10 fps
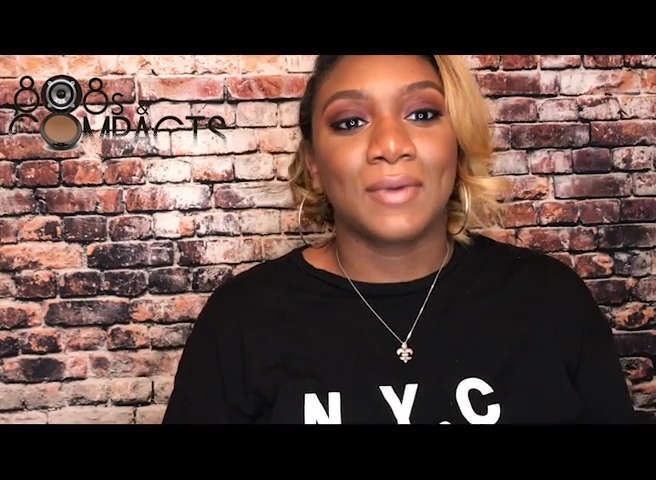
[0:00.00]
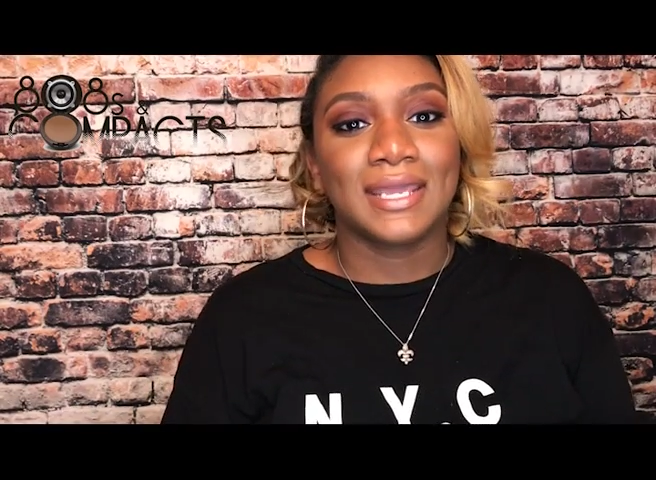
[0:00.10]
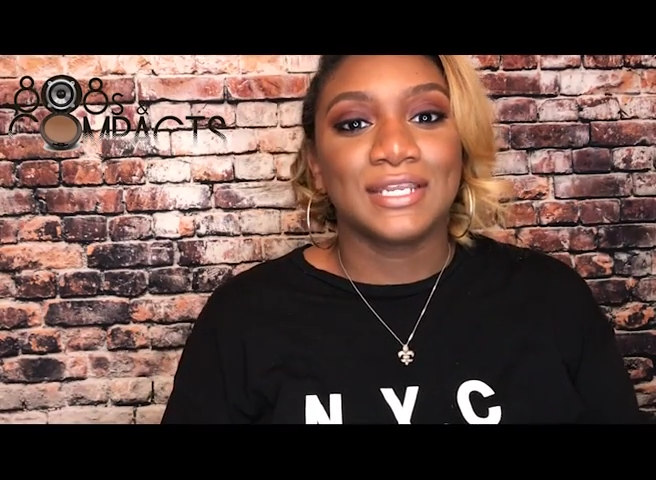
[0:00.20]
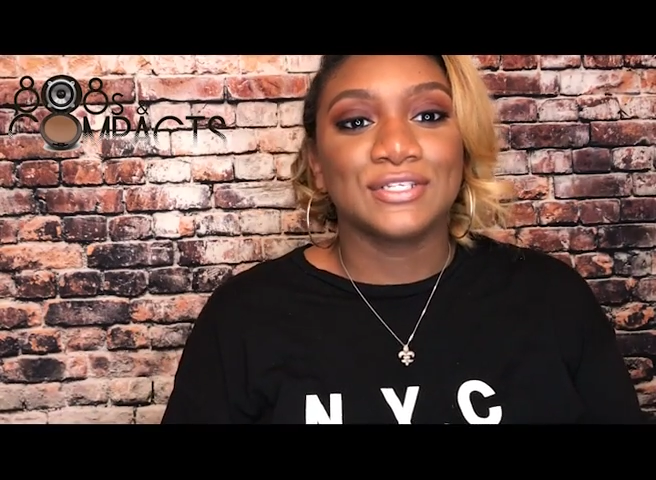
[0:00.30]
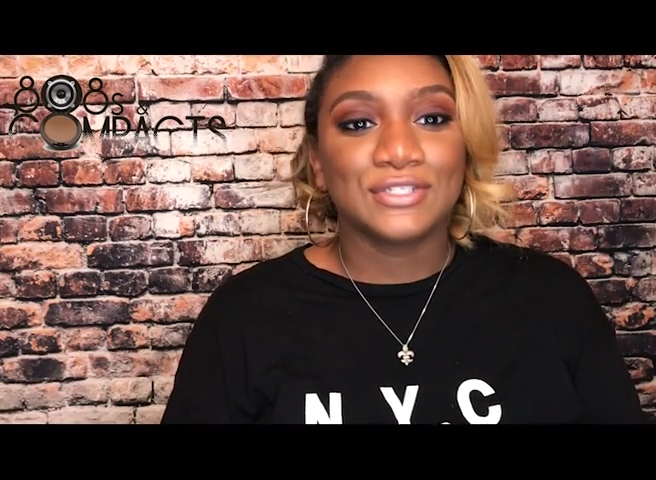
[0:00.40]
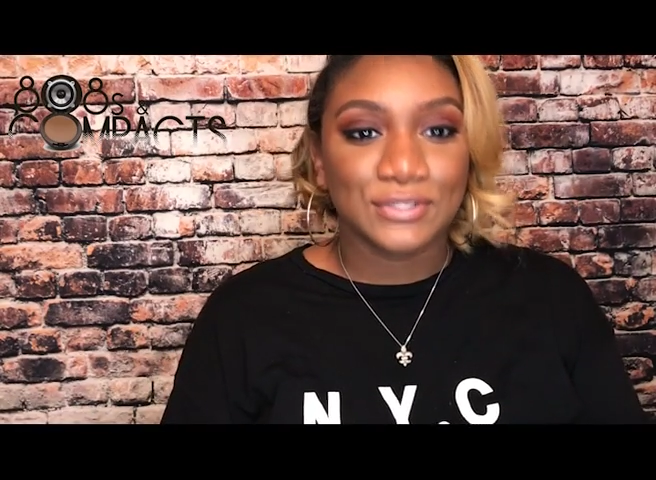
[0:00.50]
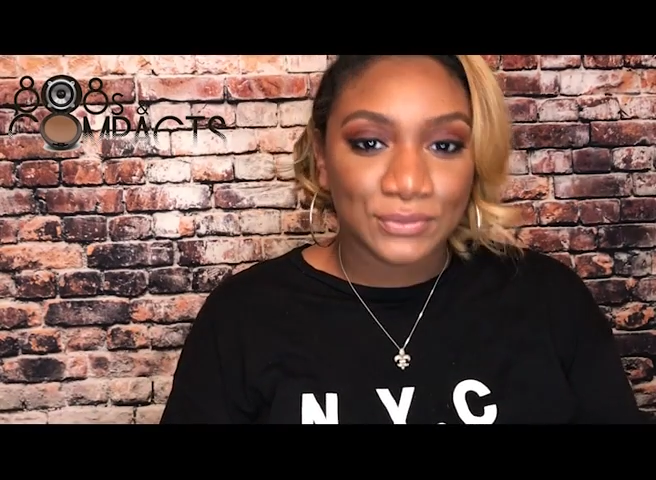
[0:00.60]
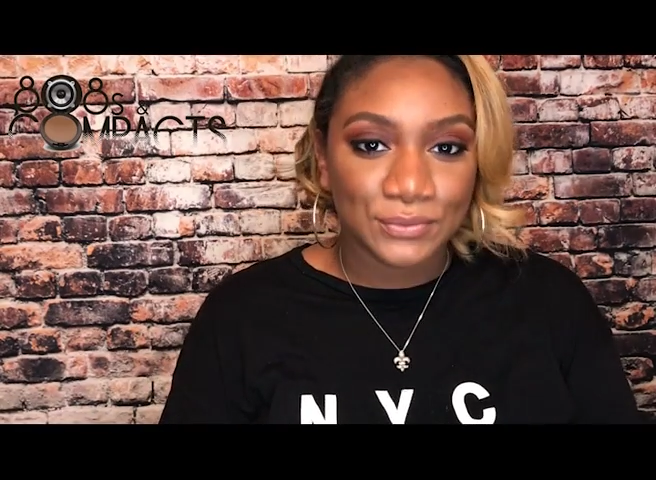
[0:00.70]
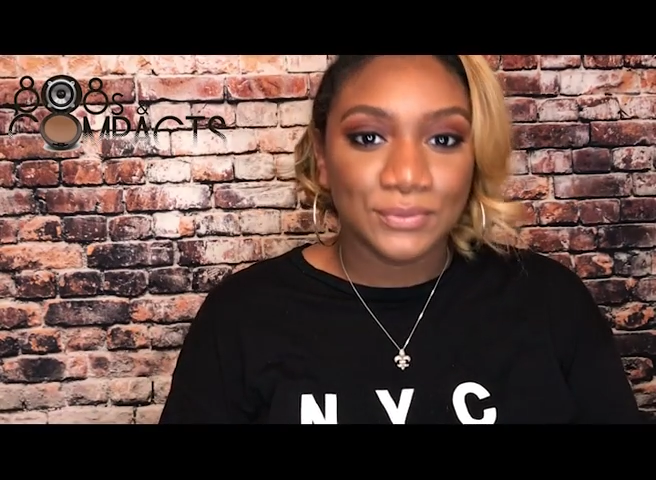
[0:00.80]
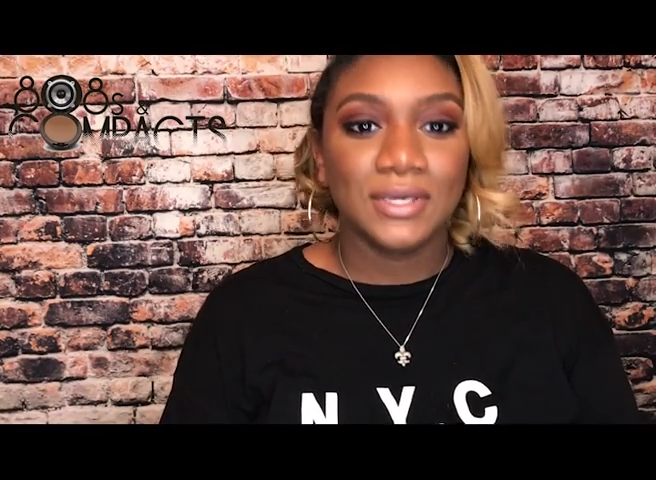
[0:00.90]
right
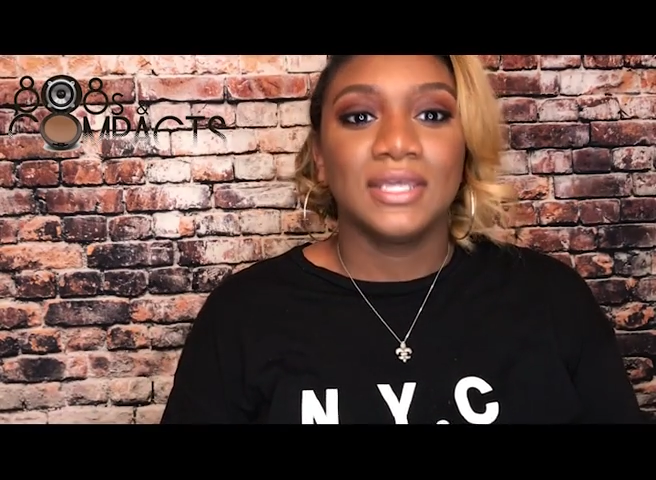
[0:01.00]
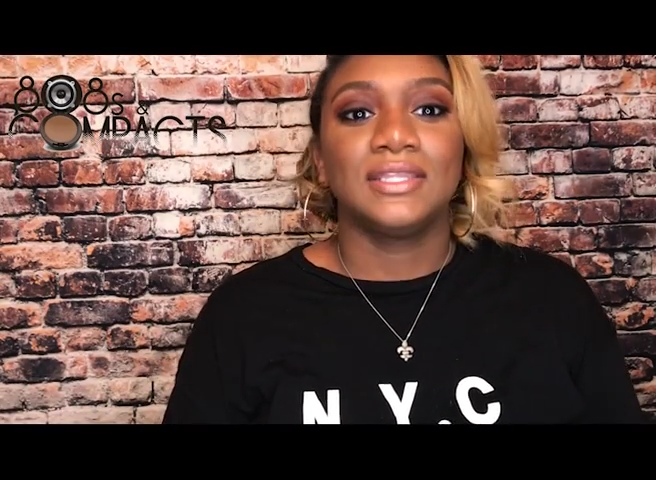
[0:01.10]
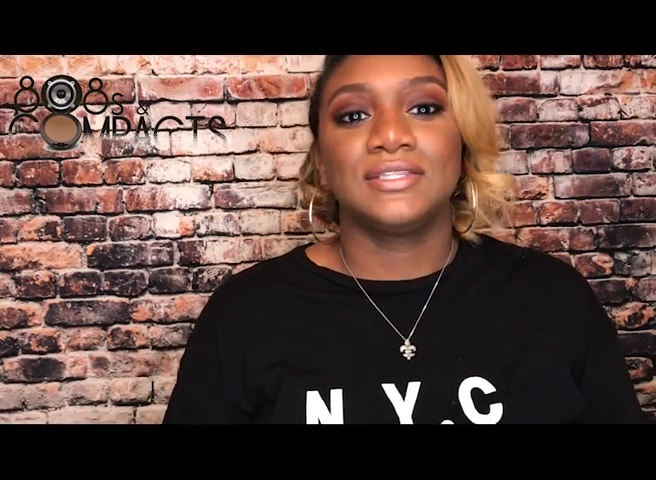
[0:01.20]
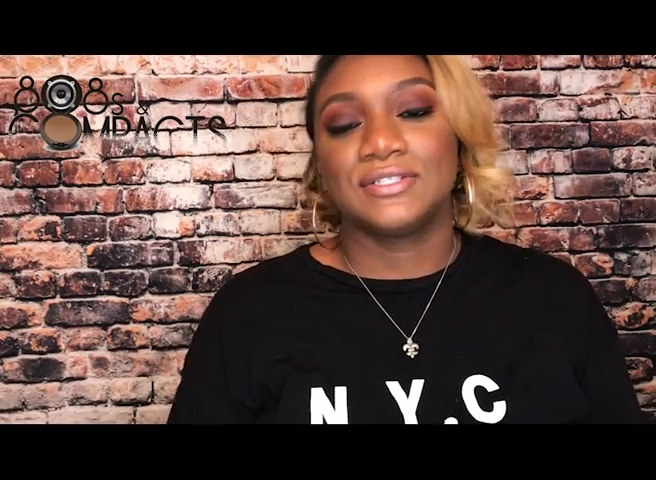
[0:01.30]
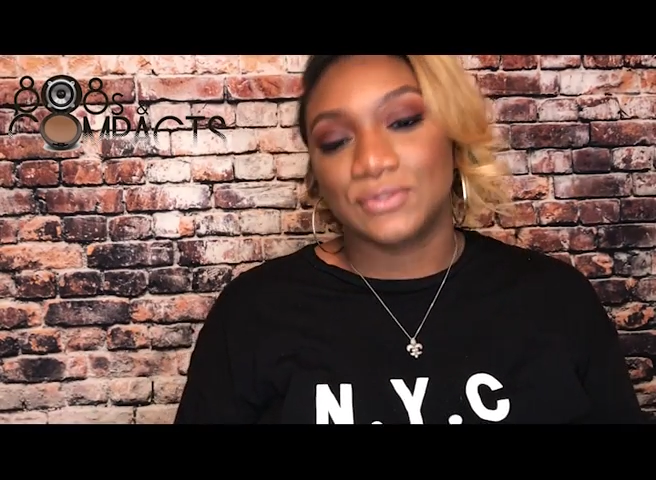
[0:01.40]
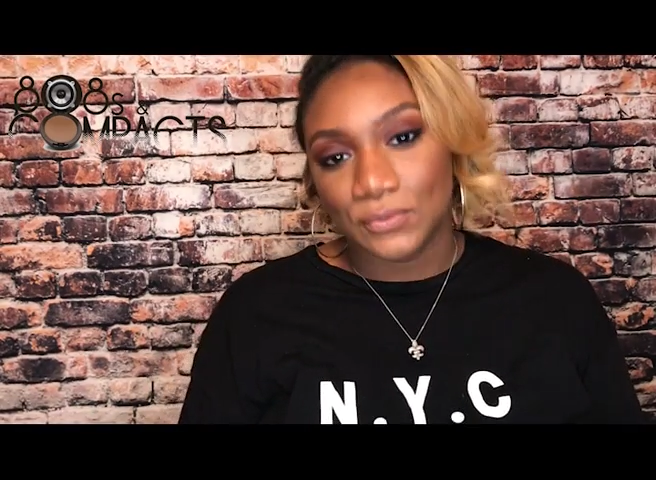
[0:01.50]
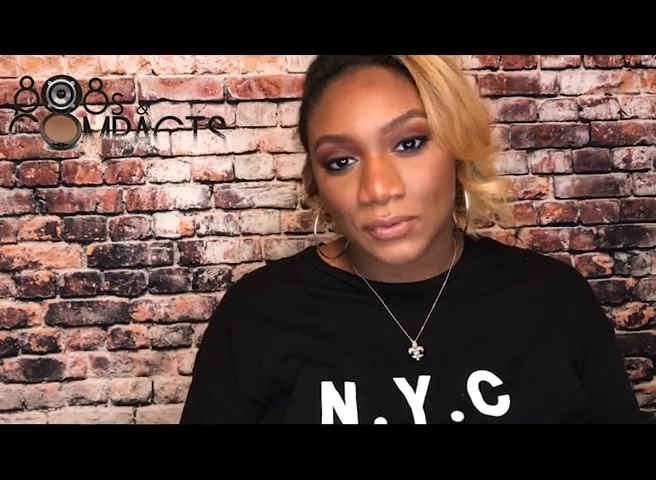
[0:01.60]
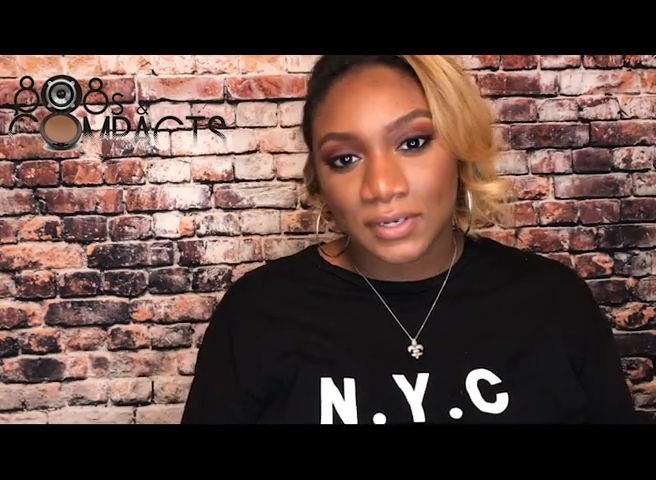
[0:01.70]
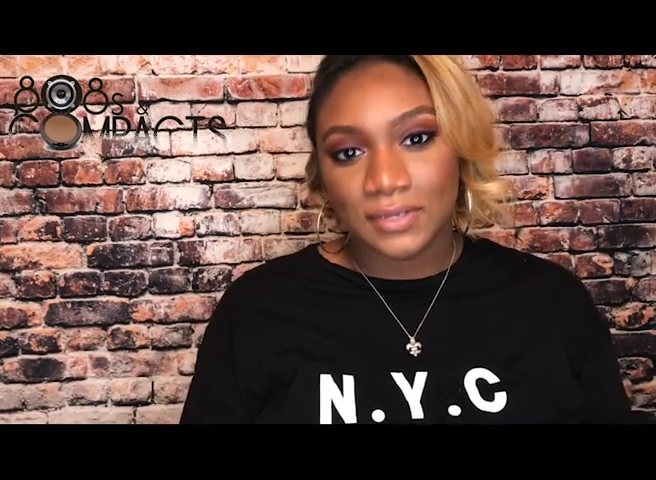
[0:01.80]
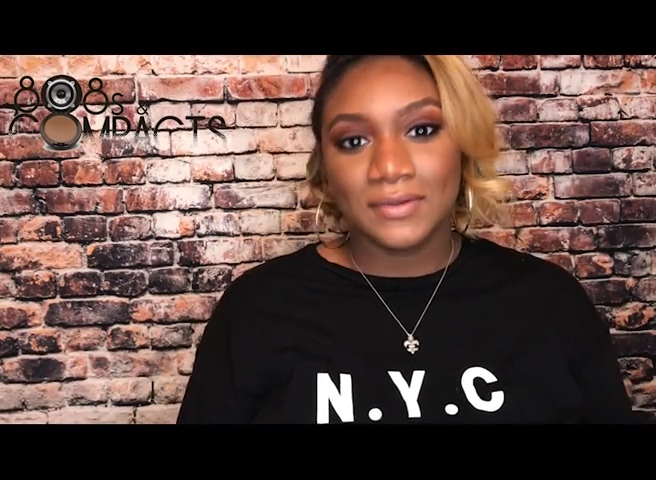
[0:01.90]
into the
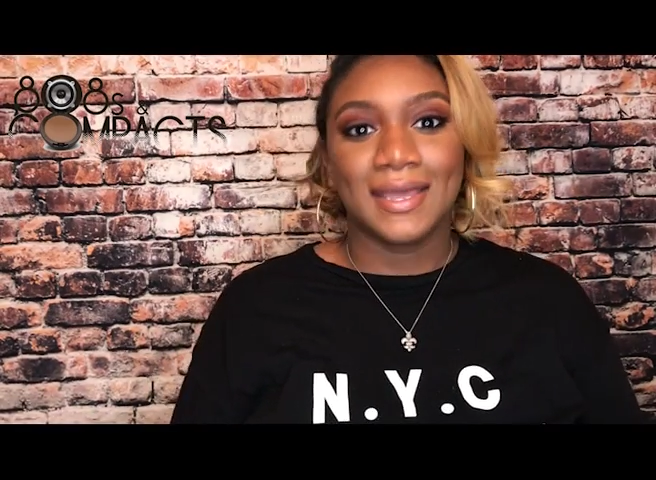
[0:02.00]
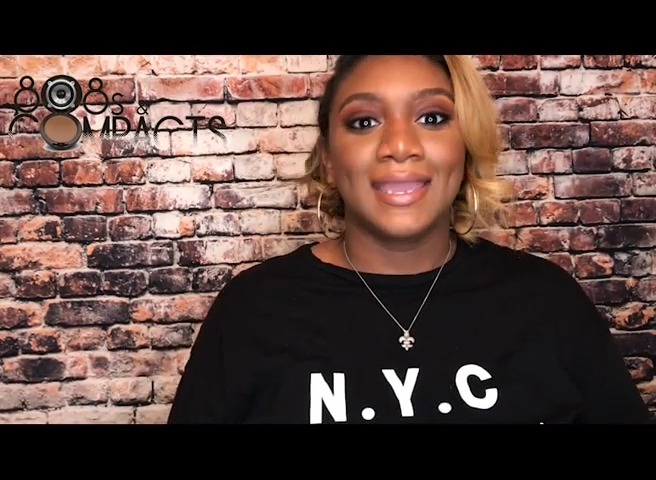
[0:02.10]
tutorial.